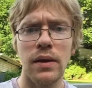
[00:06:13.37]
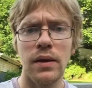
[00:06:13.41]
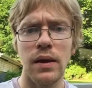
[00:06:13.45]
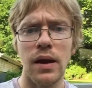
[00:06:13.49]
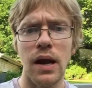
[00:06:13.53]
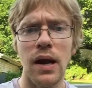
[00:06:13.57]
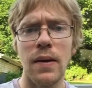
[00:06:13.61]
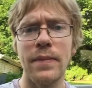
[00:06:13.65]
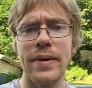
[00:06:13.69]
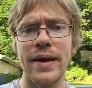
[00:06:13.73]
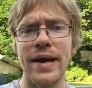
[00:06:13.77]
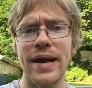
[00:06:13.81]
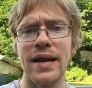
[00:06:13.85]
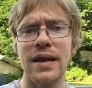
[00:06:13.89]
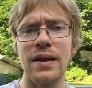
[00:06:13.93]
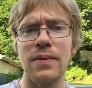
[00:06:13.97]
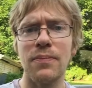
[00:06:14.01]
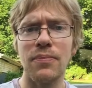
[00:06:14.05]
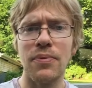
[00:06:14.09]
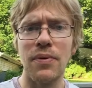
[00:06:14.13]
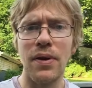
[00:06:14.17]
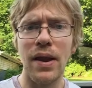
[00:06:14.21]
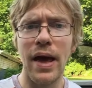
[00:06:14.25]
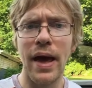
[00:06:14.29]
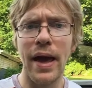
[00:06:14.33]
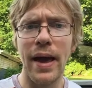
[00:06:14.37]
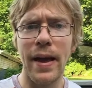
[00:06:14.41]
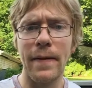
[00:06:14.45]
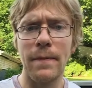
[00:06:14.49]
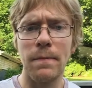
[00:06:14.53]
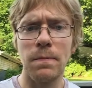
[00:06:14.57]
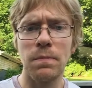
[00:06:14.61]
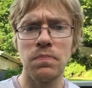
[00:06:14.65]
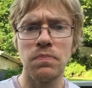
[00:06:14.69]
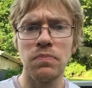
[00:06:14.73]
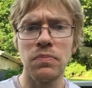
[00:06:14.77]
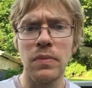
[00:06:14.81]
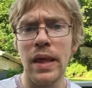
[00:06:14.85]
coming into play.
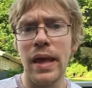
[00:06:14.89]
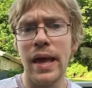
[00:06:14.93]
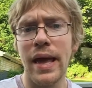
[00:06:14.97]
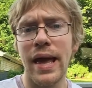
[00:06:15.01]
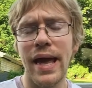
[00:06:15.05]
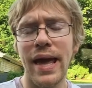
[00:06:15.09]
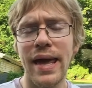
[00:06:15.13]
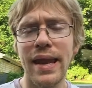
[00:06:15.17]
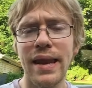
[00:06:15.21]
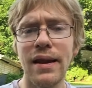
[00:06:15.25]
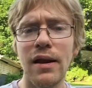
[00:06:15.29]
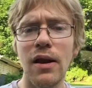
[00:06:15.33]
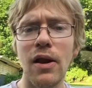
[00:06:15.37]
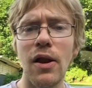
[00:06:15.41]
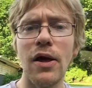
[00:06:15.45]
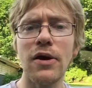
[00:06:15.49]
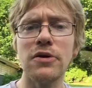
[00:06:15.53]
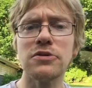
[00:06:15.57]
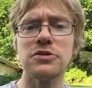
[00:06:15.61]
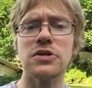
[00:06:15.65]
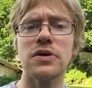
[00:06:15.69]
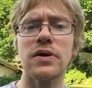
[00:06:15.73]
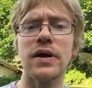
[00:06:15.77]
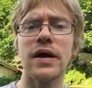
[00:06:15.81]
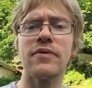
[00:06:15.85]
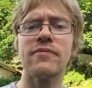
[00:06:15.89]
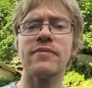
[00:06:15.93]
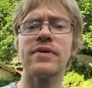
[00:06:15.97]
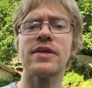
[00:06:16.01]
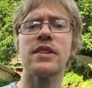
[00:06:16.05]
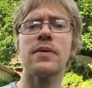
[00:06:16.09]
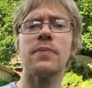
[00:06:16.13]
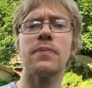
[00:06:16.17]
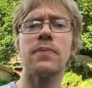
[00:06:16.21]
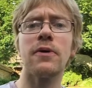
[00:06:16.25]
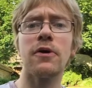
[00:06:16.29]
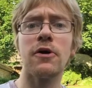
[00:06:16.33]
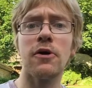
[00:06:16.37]
And it'll also give me
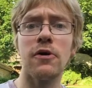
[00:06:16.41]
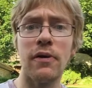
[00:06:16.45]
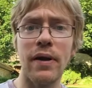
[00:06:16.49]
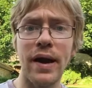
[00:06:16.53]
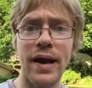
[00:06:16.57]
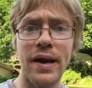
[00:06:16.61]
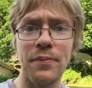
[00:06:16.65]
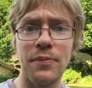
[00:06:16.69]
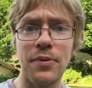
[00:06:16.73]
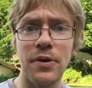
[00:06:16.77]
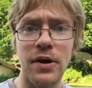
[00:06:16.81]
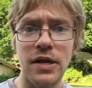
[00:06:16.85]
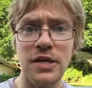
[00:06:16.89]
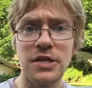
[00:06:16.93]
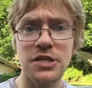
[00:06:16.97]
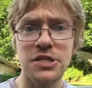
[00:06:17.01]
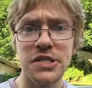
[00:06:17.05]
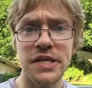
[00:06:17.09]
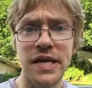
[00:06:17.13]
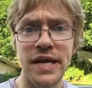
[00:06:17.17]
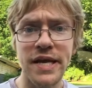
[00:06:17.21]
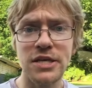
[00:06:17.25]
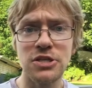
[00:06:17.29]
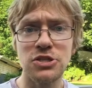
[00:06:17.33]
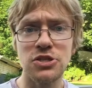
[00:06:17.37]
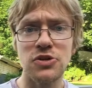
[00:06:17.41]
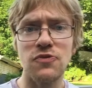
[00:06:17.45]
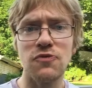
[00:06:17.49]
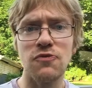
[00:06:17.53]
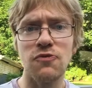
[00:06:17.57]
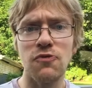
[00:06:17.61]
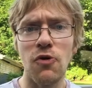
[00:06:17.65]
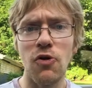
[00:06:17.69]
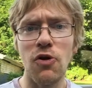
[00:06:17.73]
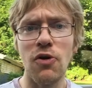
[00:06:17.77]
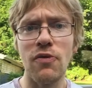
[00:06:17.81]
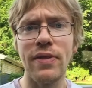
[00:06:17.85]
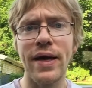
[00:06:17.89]
the correct pronunciation
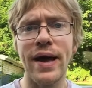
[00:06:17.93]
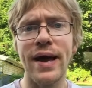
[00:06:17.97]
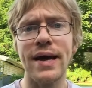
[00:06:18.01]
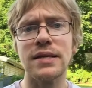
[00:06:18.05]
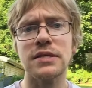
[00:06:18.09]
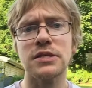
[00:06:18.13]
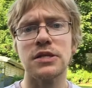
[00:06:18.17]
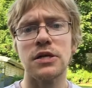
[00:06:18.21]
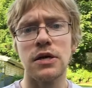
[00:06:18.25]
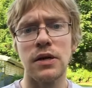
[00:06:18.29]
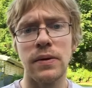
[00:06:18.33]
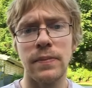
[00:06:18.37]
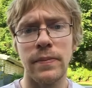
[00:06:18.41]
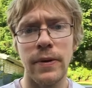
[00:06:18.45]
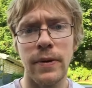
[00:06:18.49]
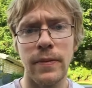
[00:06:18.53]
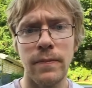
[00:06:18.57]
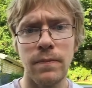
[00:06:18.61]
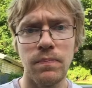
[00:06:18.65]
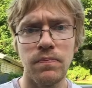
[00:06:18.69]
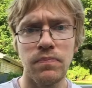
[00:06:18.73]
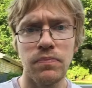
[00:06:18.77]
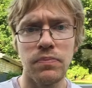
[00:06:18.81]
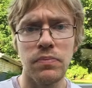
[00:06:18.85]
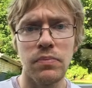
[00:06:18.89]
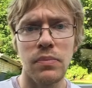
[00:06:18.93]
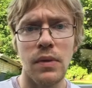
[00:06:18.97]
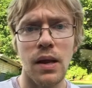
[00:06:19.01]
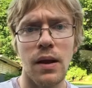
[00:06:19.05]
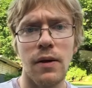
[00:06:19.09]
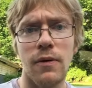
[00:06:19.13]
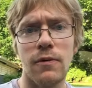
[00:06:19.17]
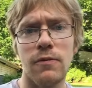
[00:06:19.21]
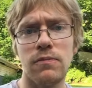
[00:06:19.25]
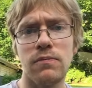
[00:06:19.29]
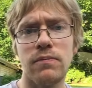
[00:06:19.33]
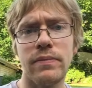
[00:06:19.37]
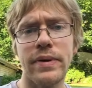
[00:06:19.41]
for that term,
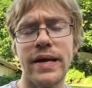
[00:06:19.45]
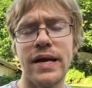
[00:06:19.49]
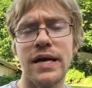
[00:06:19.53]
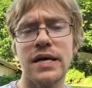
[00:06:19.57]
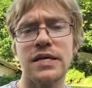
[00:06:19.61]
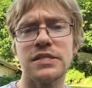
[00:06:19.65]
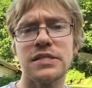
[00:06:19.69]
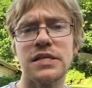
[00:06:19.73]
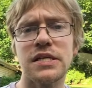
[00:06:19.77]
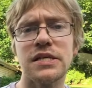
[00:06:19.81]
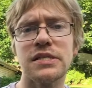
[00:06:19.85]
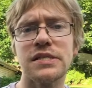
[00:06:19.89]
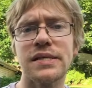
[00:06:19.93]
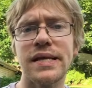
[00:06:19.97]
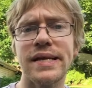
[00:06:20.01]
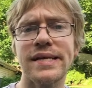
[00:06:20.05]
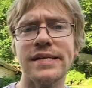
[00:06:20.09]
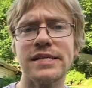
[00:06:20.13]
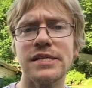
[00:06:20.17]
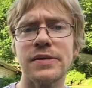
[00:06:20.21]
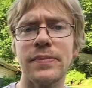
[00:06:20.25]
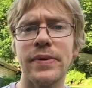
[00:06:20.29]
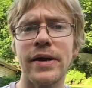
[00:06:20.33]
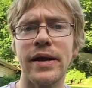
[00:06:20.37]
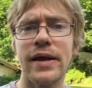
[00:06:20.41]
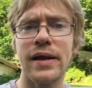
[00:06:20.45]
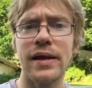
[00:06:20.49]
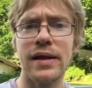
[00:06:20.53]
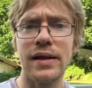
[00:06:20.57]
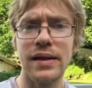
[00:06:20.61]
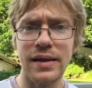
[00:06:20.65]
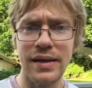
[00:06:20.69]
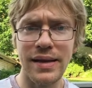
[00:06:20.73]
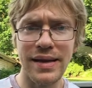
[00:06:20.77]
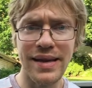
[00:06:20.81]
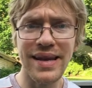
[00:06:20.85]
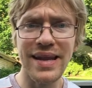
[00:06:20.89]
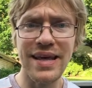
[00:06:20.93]
because such things can be
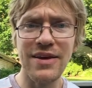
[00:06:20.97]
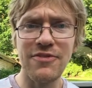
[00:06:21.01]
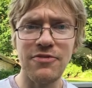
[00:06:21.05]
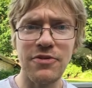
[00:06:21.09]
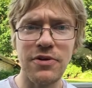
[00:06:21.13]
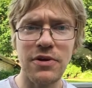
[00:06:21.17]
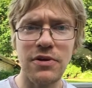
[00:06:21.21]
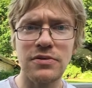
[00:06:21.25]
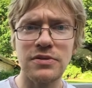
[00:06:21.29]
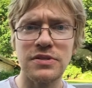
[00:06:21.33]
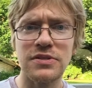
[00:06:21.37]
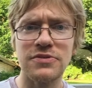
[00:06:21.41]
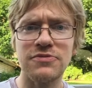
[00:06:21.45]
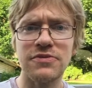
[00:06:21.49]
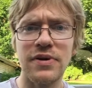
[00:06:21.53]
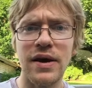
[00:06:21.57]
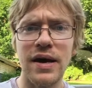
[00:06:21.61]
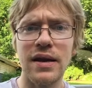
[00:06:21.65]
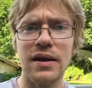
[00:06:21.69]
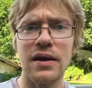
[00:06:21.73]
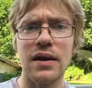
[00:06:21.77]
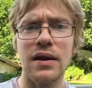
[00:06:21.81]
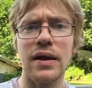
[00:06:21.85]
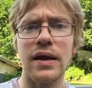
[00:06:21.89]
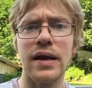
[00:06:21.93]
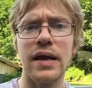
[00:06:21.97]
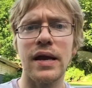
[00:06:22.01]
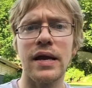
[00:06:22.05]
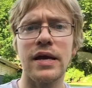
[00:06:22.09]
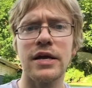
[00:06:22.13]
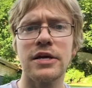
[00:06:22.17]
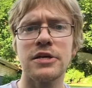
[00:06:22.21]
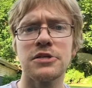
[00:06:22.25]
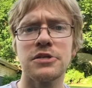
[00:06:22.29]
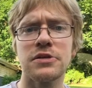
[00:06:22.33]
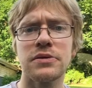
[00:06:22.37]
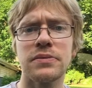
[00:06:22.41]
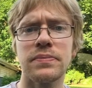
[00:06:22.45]
difficult to find on
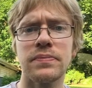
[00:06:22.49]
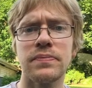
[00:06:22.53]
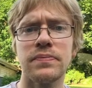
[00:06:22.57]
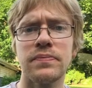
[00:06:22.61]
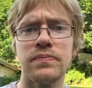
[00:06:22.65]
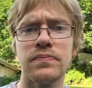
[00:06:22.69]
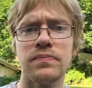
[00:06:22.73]
occasion.